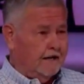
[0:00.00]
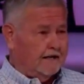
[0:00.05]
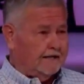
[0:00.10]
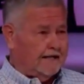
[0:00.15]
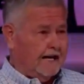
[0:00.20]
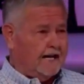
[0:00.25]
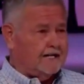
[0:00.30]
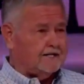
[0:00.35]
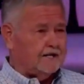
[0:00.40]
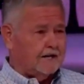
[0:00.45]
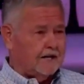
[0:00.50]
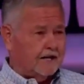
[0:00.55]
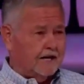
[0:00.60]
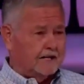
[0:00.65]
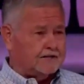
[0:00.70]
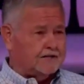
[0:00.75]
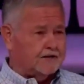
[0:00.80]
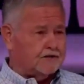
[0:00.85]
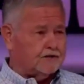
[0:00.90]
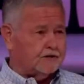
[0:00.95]
And takes and
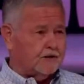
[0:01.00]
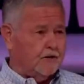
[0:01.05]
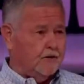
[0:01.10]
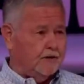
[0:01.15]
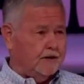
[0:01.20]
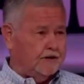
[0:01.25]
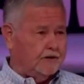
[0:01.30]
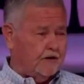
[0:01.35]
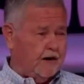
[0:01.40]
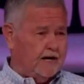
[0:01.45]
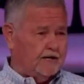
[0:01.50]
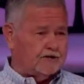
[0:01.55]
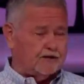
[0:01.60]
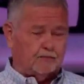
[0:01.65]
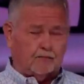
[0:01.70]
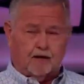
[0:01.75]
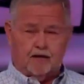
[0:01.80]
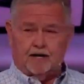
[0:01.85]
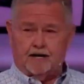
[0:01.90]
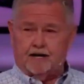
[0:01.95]
cuts his throat and he drains
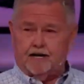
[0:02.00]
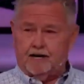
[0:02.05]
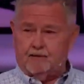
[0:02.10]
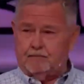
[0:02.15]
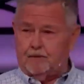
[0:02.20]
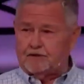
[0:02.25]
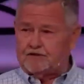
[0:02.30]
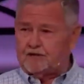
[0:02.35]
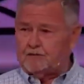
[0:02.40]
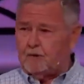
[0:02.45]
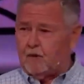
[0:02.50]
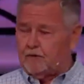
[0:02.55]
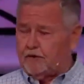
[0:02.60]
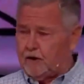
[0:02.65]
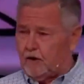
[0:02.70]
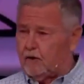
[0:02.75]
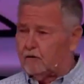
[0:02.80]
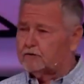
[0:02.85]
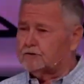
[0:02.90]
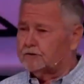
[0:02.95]
the blood and he puts him on
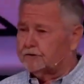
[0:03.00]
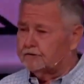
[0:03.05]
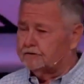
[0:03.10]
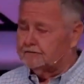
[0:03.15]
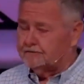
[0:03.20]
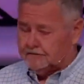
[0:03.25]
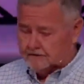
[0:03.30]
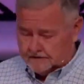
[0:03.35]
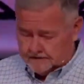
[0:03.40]
the altar.